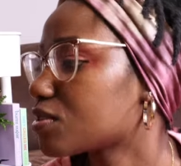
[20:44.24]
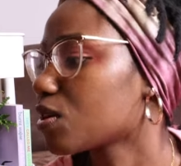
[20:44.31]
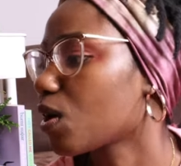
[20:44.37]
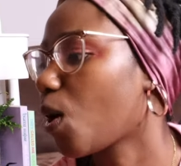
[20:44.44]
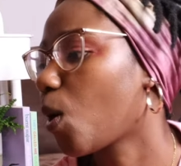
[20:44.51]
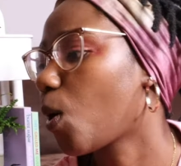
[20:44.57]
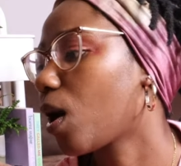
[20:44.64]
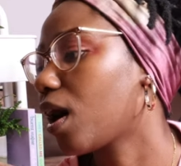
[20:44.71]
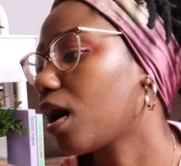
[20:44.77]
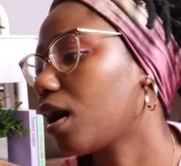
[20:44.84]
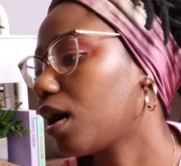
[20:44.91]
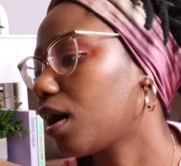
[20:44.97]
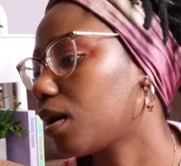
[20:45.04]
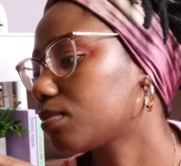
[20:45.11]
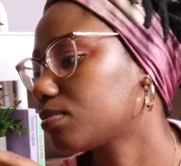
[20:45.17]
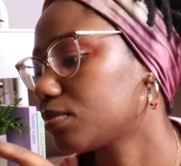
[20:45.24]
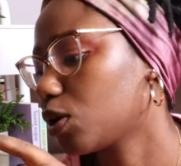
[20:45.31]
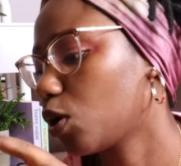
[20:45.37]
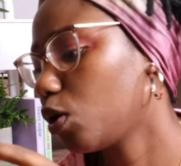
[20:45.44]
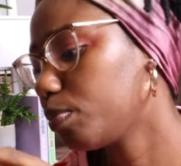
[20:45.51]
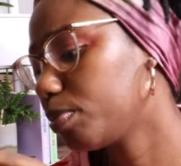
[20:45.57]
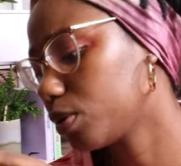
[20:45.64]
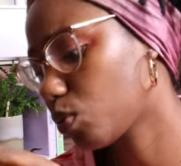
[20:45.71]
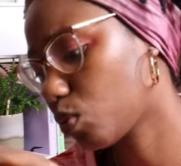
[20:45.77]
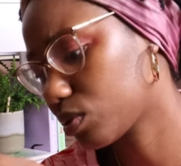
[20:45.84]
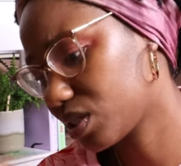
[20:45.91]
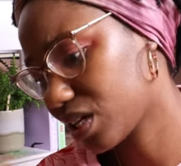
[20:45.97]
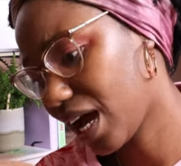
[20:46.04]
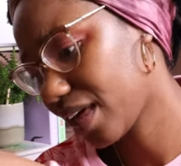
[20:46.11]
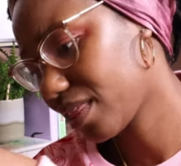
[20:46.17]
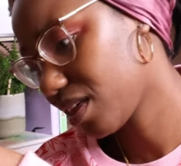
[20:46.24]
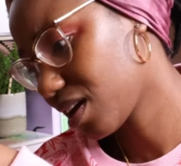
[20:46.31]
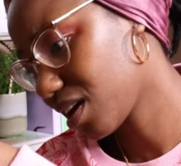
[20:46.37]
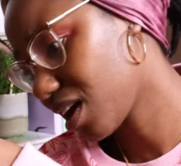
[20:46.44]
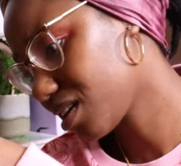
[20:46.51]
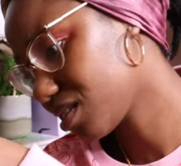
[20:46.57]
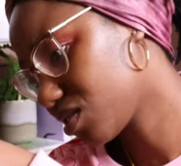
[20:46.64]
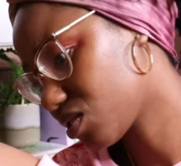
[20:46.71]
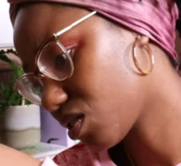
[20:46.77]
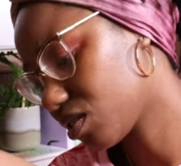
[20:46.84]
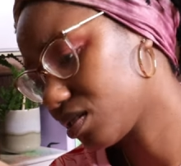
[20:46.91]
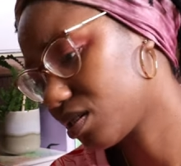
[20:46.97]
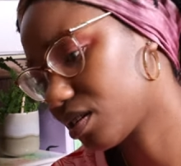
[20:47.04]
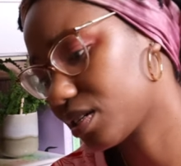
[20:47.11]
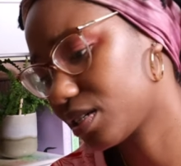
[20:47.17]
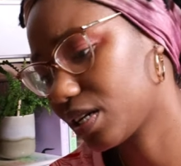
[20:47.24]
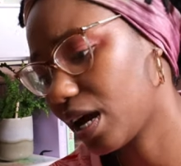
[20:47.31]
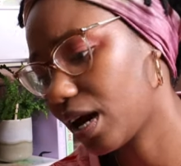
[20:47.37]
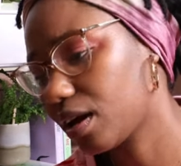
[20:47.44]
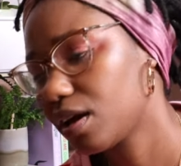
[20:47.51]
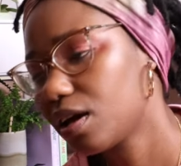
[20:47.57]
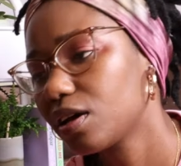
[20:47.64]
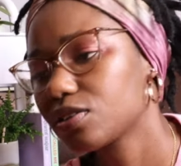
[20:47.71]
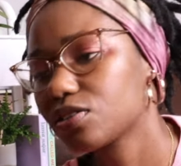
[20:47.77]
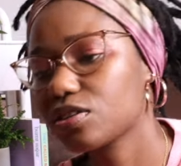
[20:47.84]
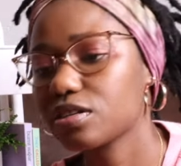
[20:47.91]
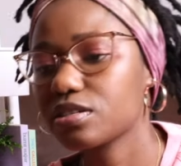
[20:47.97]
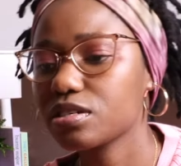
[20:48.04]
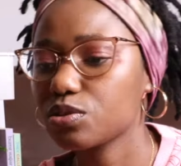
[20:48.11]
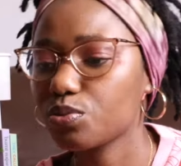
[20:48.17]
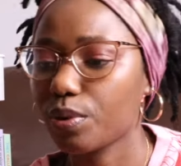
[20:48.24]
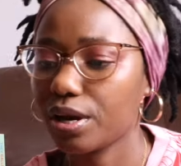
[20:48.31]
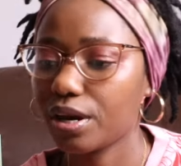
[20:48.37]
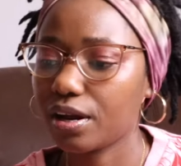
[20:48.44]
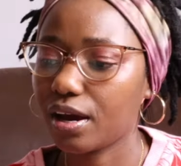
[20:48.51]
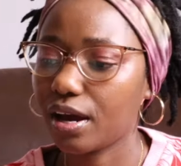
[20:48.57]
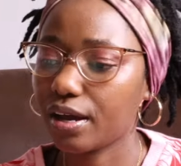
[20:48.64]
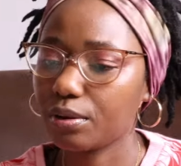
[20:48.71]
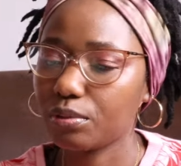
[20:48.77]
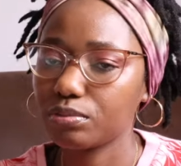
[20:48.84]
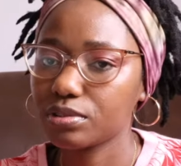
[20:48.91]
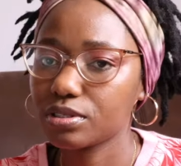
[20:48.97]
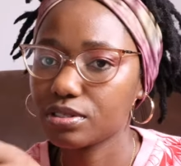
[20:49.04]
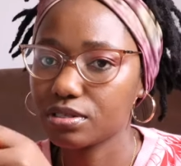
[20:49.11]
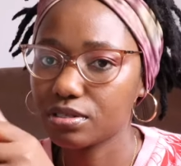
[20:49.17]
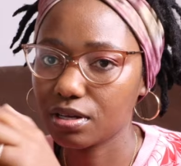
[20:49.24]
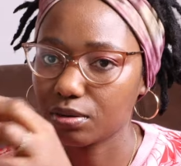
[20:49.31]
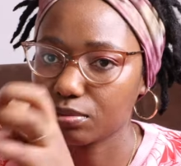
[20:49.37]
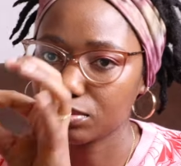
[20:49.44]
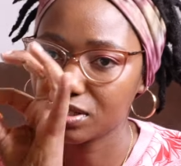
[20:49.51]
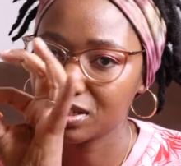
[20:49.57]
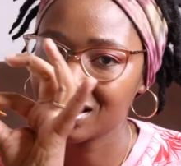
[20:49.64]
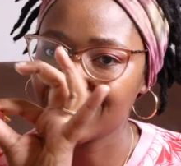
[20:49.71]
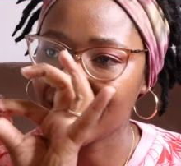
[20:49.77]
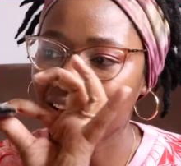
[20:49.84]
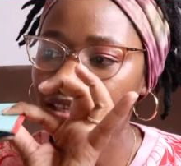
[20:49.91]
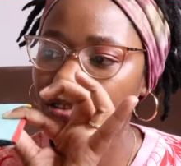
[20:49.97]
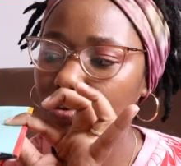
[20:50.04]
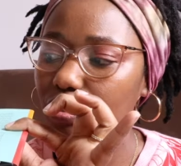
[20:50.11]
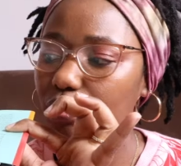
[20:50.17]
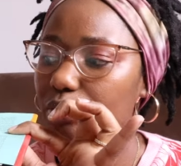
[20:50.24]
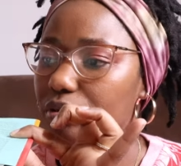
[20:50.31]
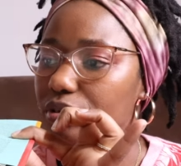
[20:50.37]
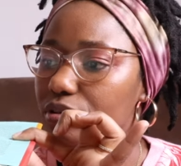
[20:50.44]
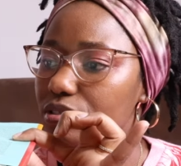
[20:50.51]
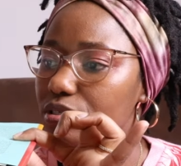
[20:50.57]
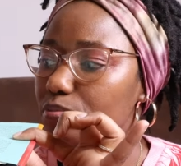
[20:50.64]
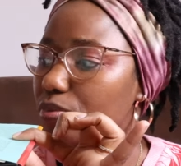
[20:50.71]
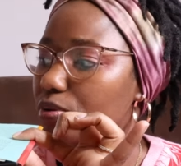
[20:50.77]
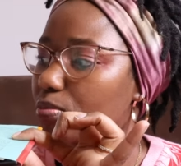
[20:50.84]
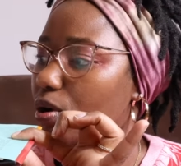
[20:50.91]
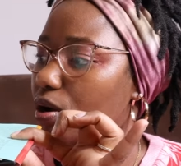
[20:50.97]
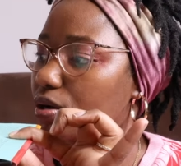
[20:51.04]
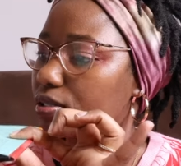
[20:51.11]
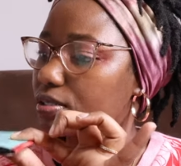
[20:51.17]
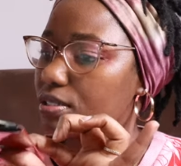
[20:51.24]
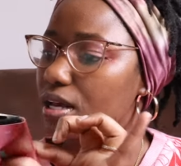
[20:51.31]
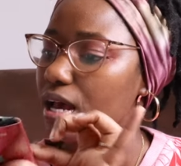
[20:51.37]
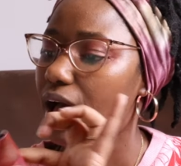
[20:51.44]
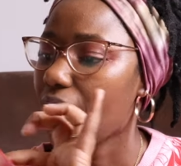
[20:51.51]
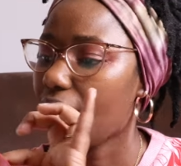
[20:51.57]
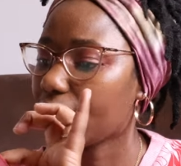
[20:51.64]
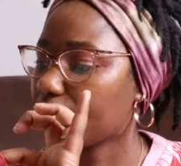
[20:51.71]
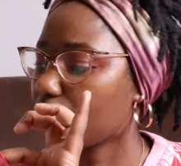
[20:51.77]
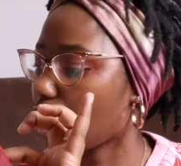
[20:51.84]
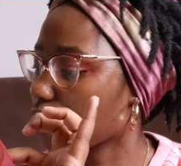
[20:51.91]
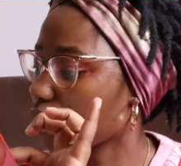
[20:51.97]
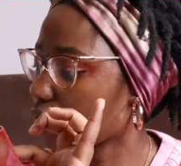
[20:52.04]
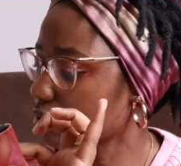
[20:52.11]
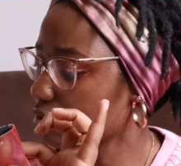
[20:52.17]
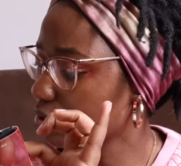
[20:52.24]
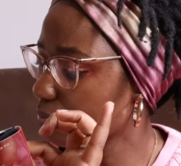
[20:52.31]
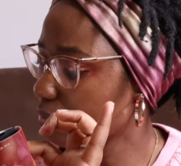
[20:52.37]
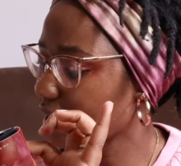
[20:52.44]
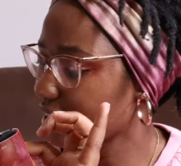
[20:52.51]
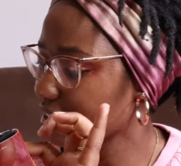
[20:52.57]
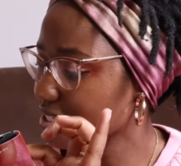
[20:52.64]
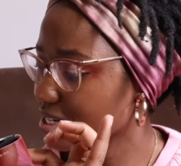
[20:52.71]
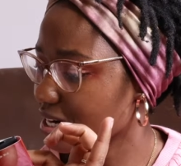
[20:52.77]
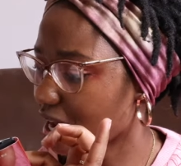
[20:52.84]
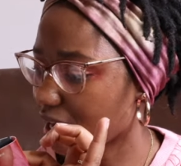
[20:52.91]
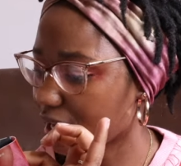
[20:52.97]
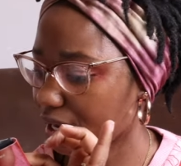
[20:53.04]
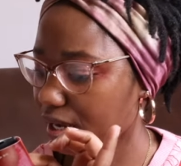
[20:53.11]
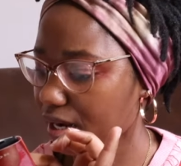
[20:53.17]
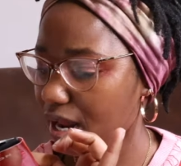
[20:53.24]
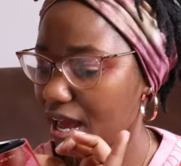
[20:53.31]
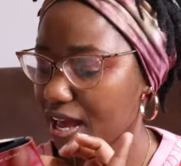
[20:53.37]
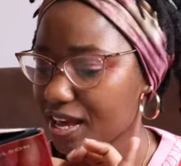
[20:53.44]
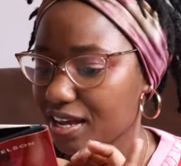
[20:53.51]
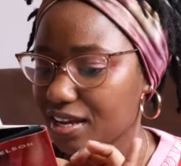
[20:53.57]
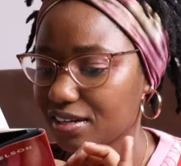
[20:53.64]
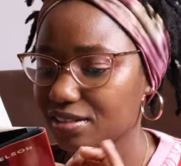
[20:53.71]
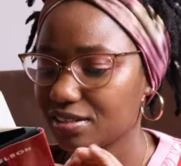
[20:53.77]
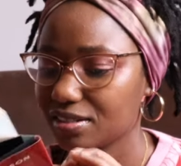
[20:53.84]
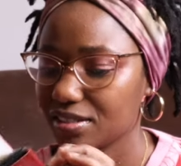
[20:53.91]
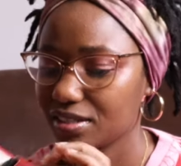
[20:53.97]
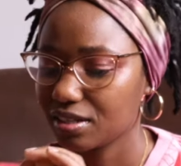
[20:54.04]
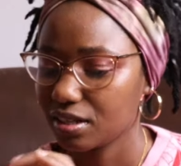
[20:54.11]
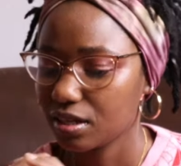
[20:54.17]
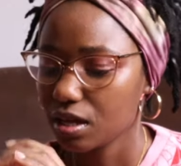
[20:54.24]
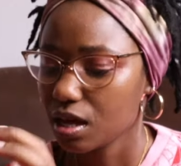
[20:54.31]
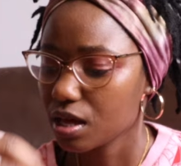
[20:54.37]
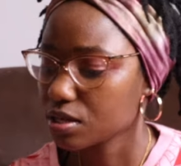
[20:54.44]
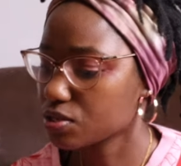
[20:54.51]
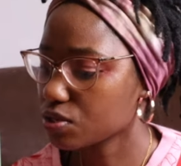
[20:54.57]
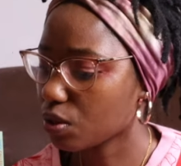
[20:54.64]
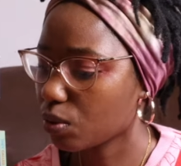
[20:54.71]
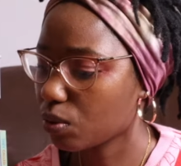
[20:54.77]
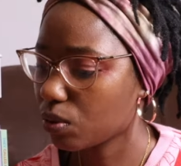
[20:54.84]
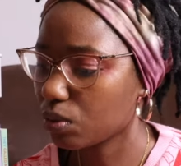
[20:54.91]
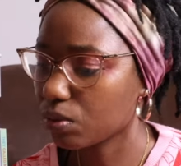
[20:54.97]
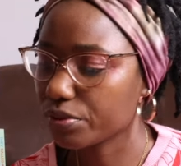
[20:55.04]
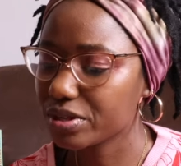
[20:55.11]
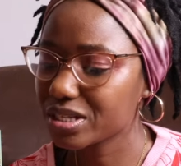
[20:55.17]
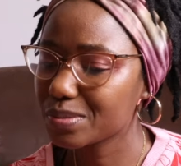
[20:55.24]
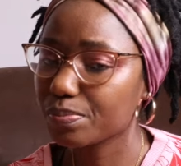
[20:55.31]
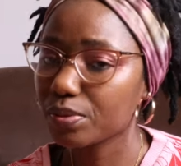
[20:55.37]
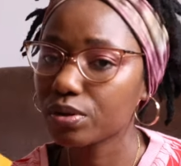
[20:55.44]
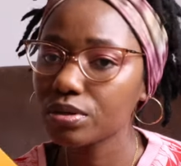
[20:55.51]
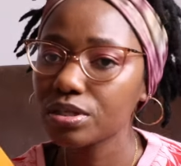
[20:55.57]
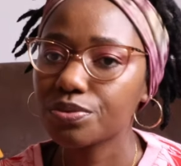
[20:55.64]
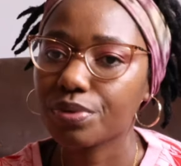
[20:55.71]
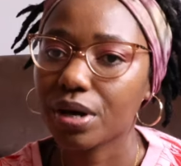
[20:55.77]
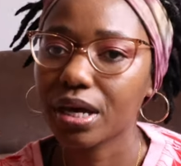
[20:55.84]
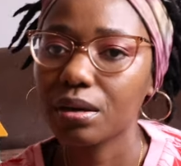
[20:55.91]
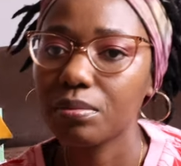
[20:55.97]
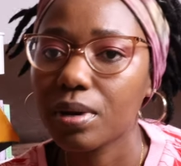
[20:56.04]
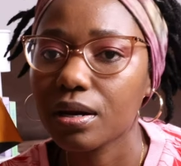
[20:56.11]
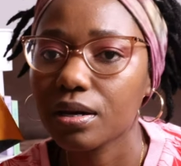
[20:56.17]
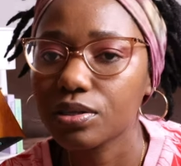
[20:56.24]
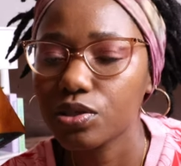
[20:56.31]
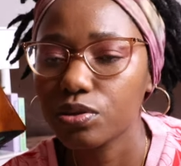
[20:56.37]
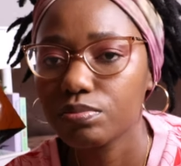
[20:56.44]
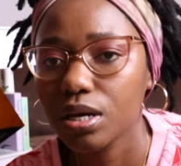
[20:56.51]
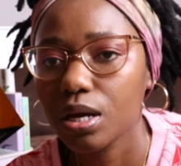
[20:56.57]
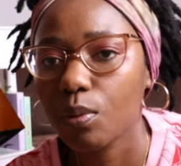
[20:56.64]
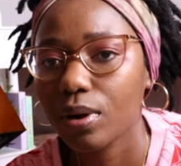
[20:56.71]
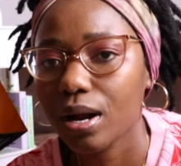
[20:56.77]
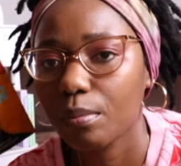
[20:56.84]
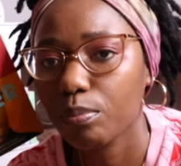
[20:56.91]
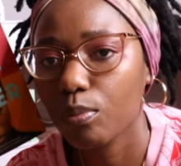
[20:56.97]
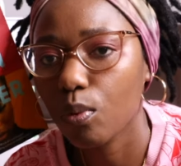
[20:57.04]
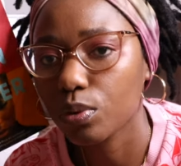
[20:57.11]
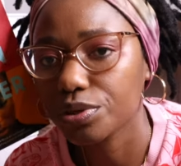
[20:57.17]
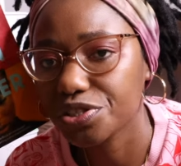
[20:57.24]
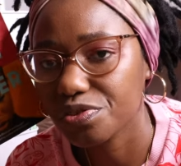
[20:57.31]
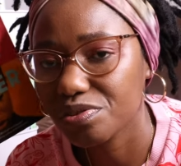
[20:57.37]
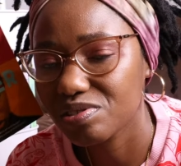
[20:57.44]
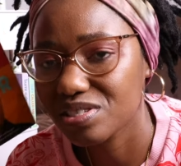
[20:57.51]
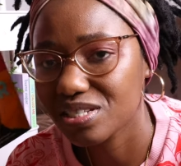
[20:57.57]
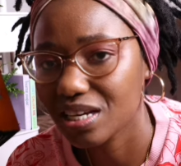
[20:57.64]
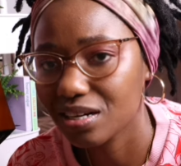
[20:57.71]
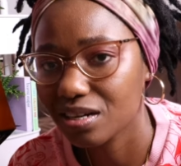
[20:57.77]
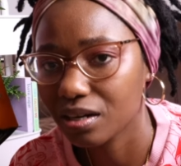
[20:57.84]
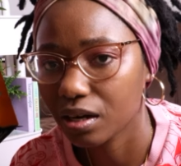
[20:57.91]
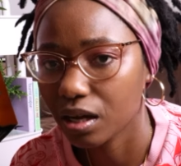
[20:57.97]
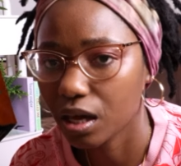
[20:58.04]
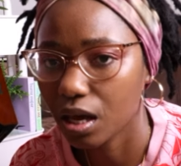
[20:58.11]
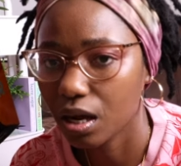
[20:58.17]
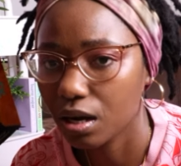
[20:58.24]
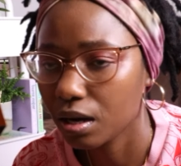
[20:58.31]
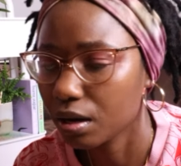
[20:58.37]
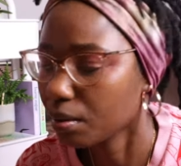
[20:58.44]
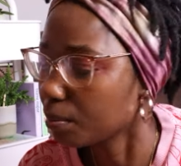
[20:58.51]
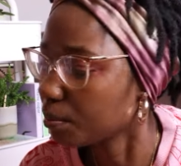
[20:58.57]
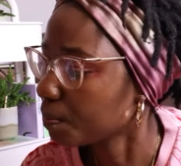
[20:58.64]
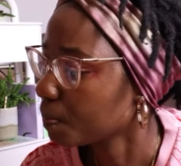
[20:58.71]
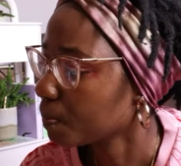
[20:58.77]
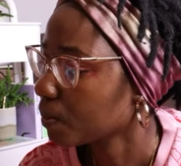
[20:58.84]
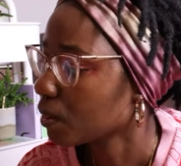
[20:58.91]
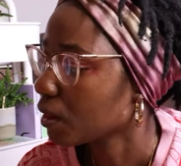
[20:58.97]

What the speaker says: So, Open Water, I think I started it, yeah. So this is when I was... See, I struggle with using bookmarks. I got to page 9, and so this book was recommended to me when I bought Transcendent Kingdom,